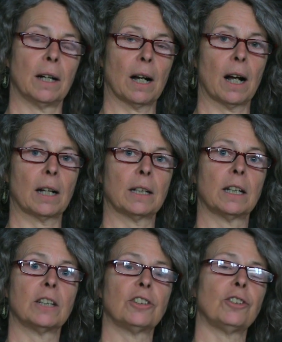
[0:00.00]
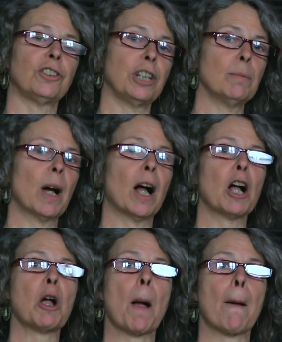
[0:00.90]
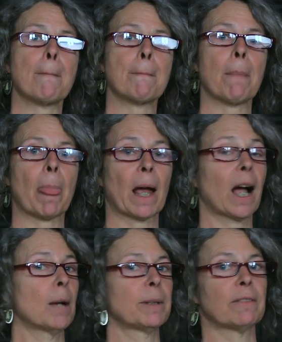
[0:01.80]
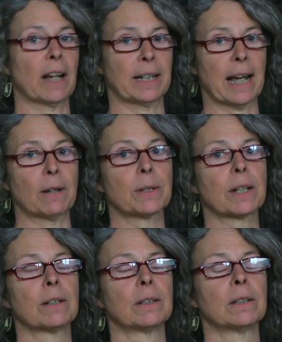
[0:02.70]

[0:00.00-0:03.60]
Uh, Tsushima, come to find out,